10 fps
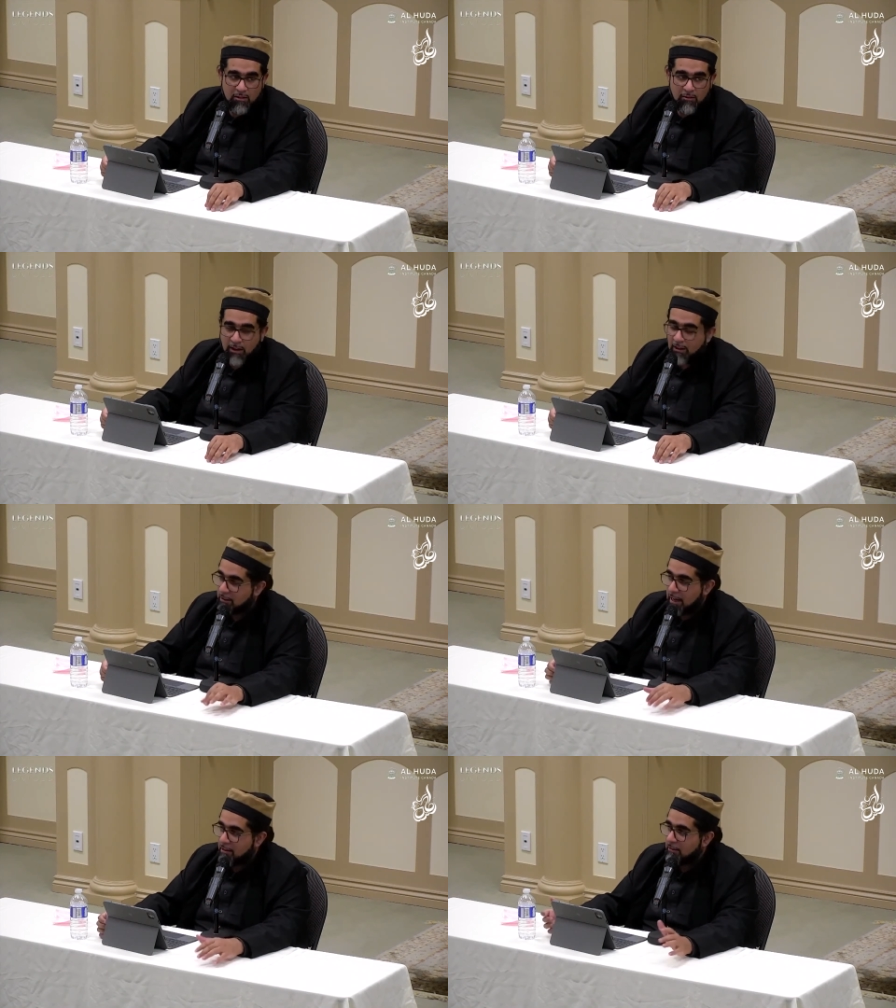Right?
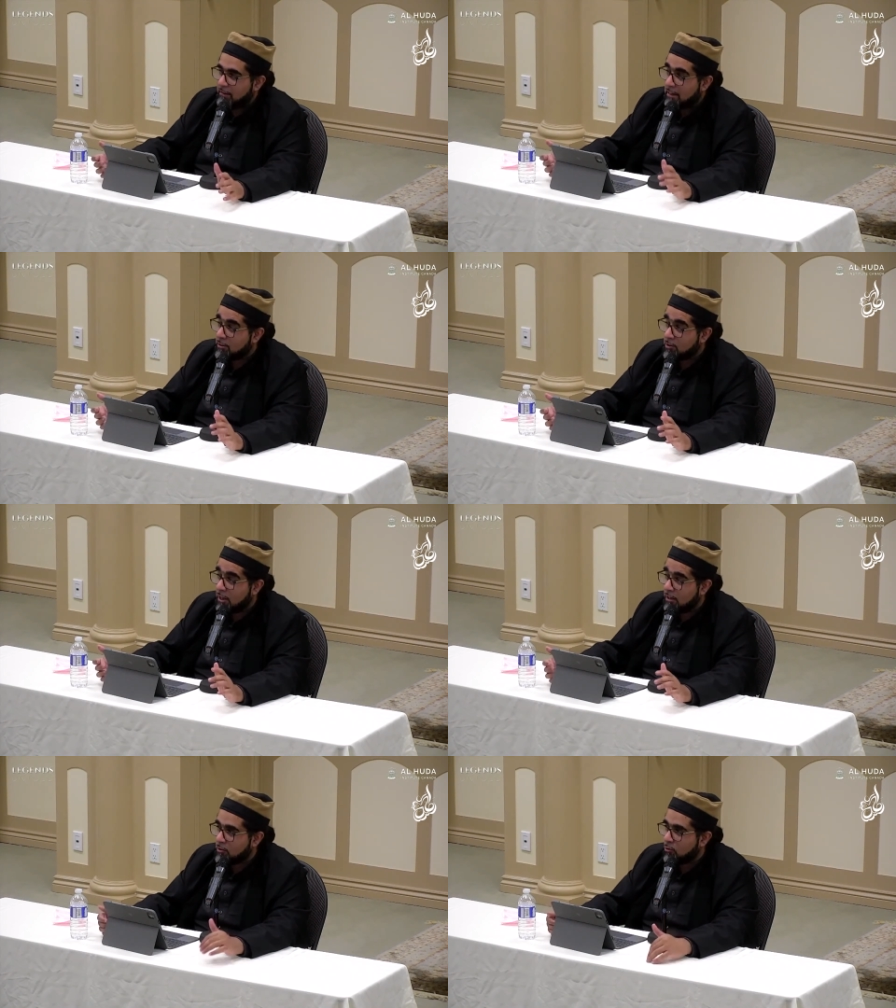That, that just
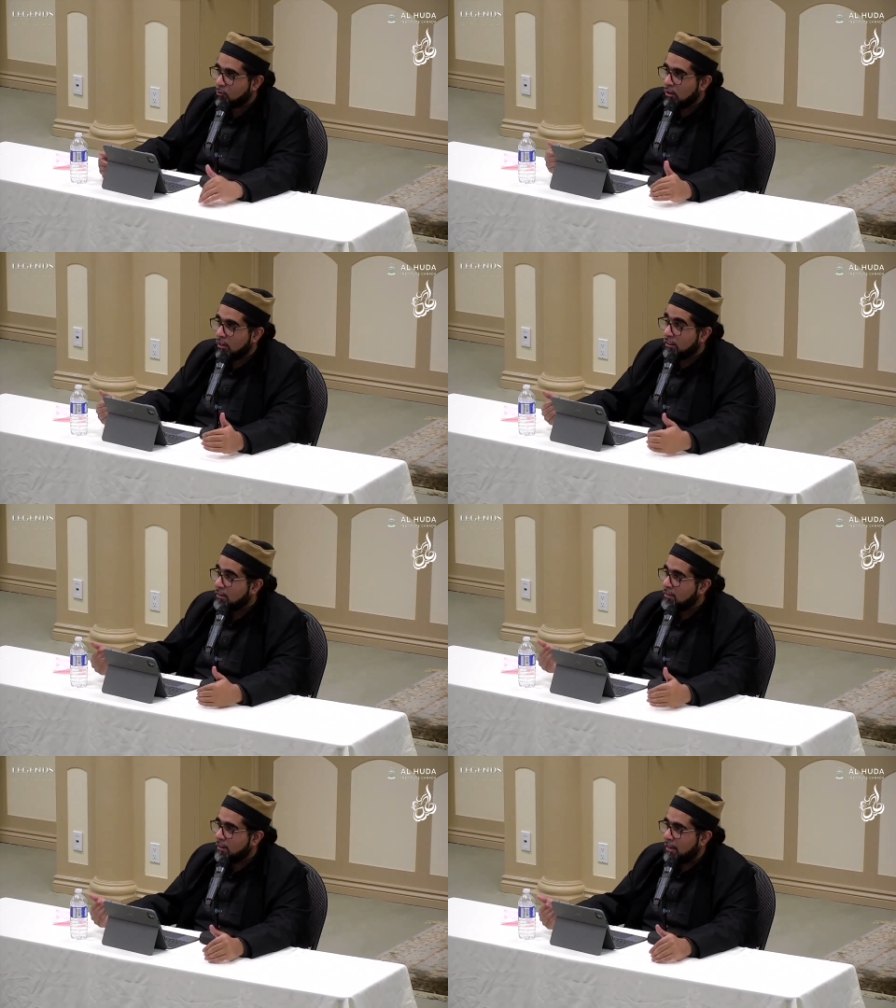tells you the
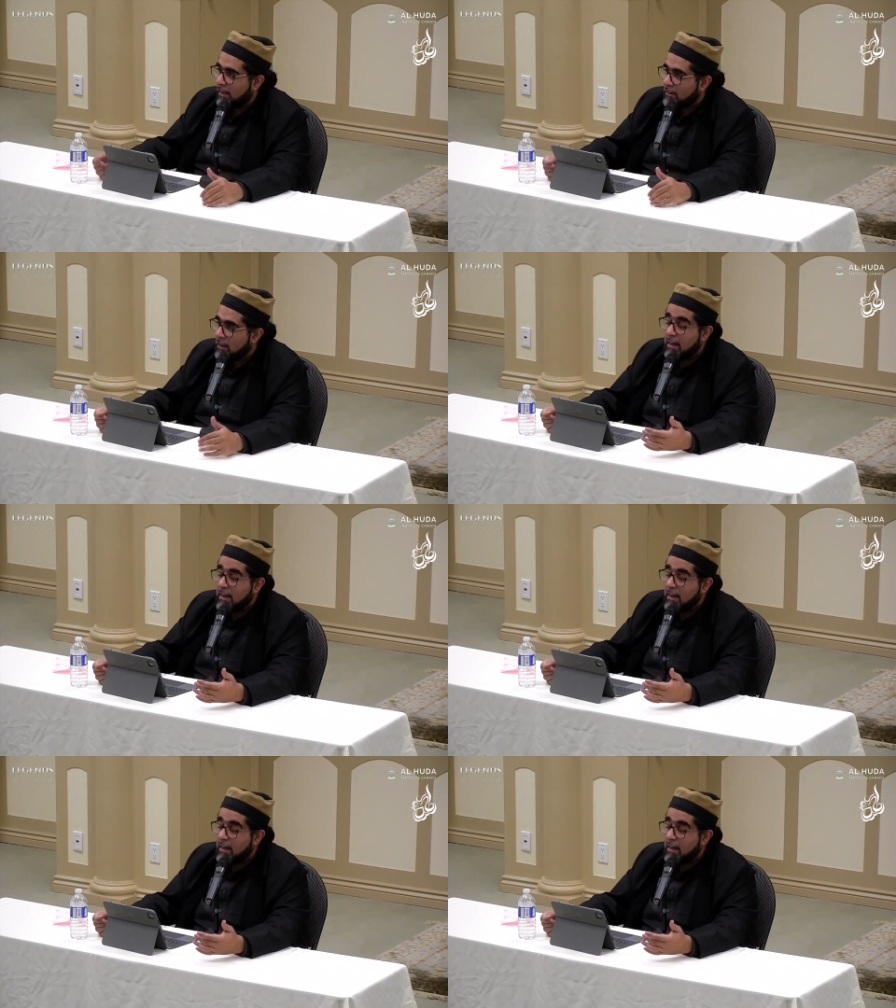disconnect.